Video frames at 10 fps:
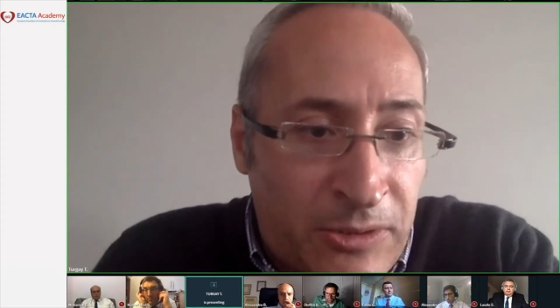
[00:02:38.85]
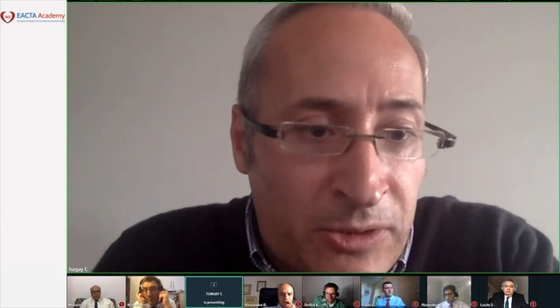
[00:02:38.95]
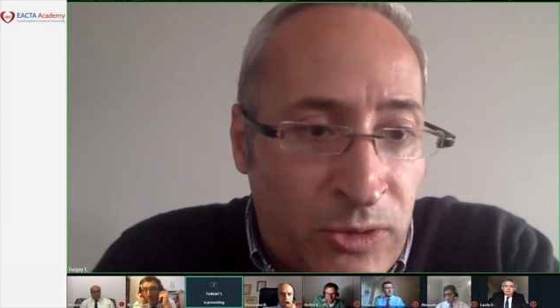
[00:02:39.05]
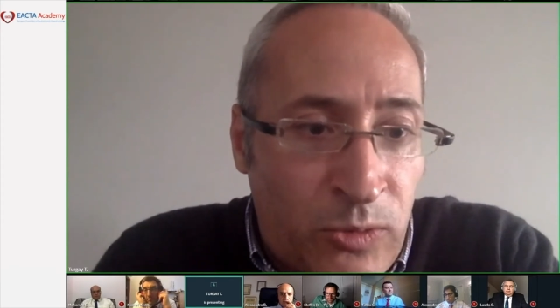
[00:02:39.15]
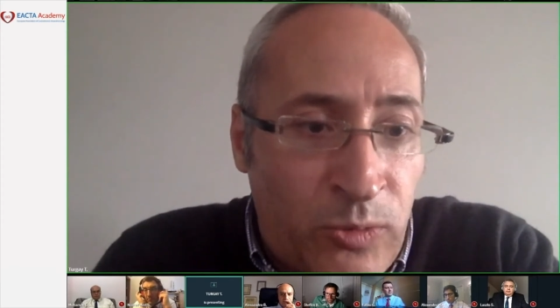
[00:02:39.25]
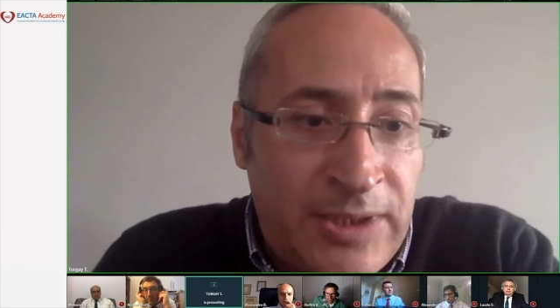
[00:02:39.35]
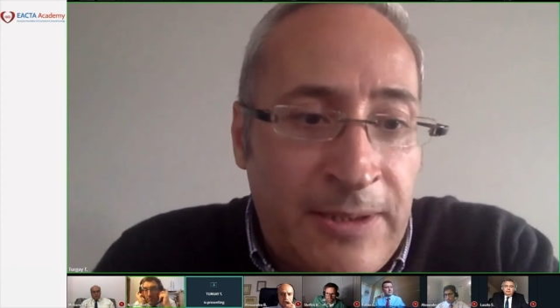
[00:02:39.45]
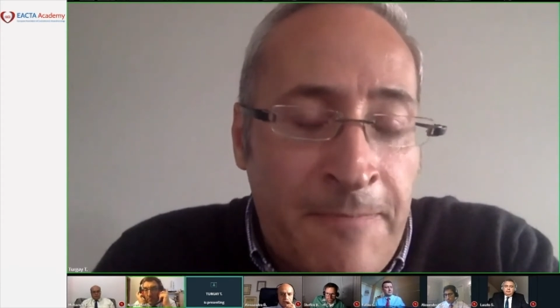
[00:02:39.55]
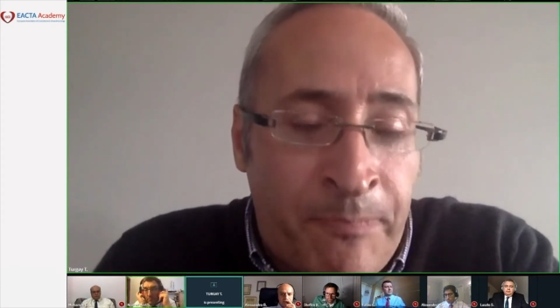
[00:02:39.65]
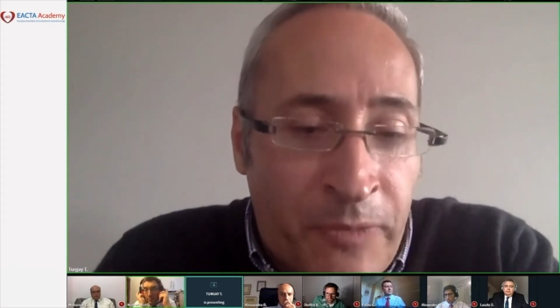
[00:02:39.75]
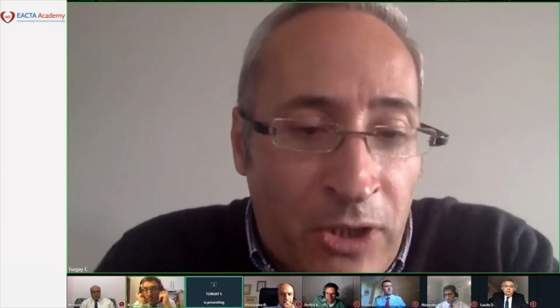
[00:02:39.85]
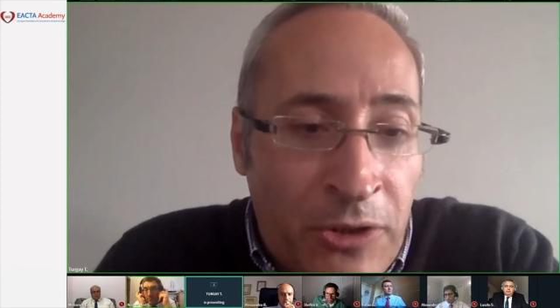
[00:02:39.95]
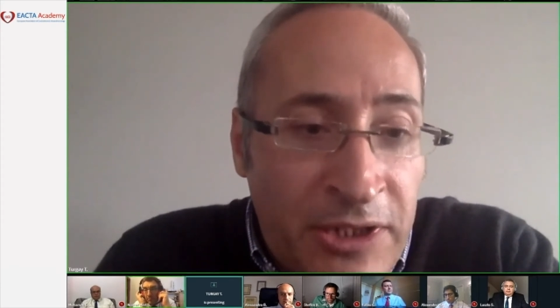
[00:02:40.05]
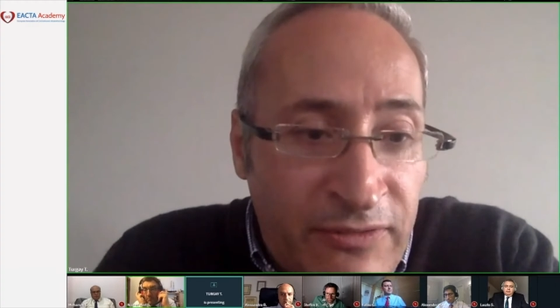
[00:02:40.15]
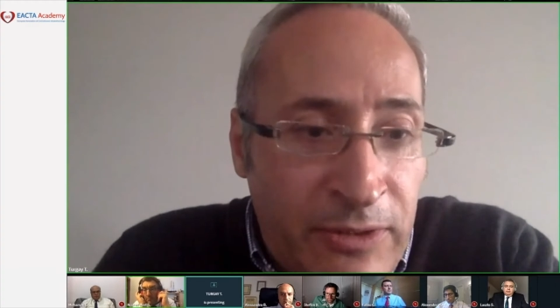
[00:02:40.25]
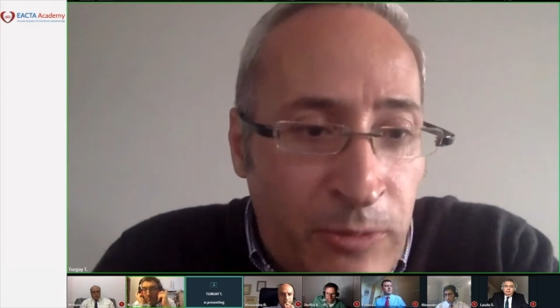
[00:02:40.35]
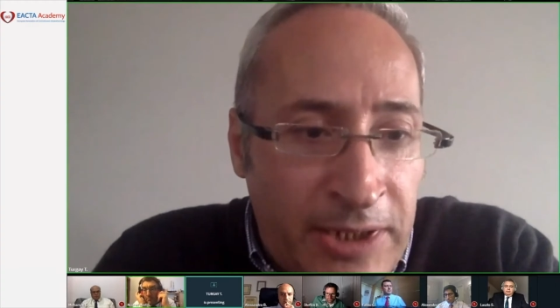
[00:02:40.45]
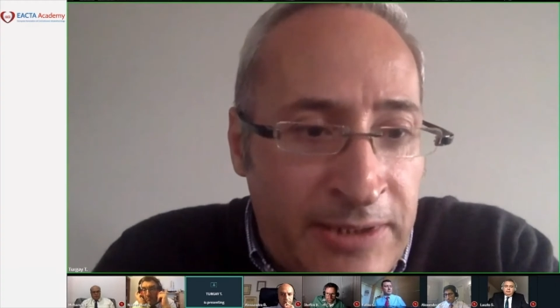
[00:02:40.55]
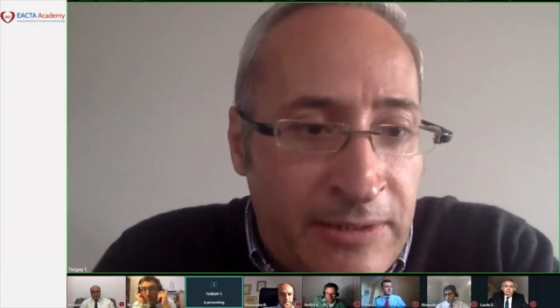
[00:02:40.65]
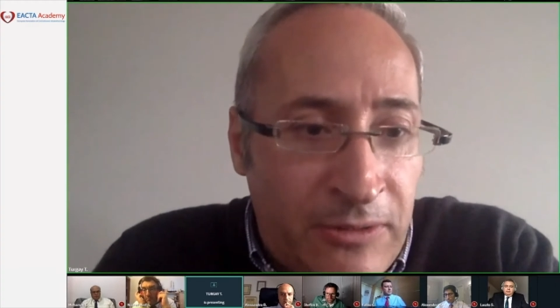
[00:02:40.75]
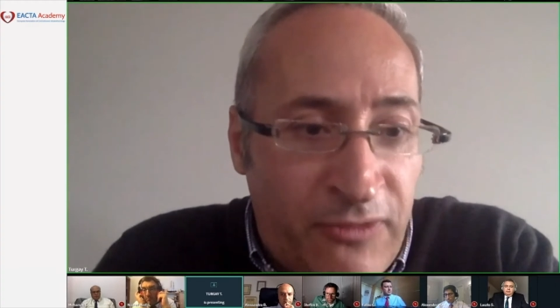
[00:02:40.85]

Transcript: an heavy weight of patients.